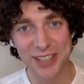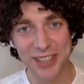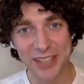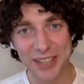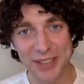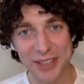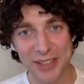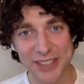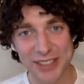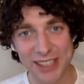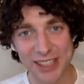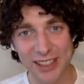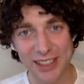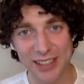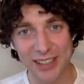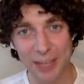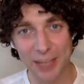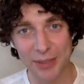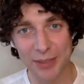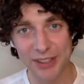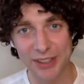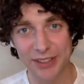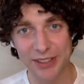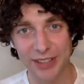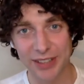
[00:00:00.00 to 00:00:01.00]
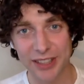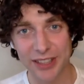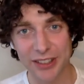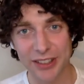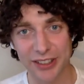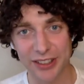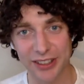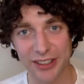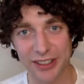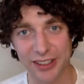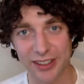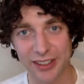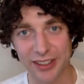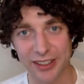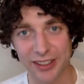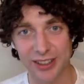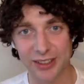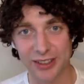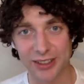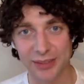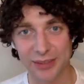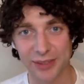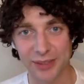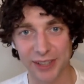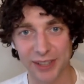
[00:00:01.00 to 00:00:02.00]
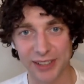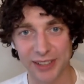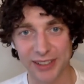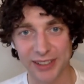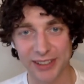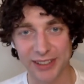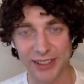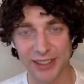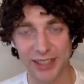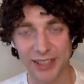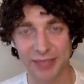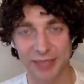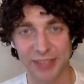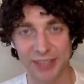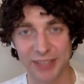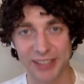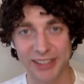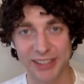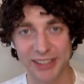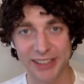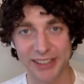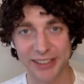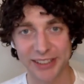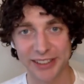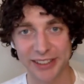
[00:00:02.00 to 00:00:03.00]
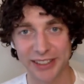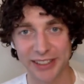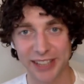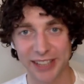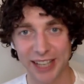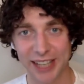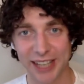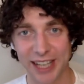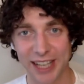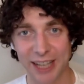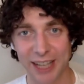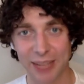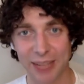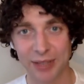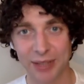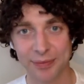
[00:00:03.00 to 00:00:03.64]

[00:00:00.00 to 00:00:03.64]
give us a little demonstration of this, since you're in the lab.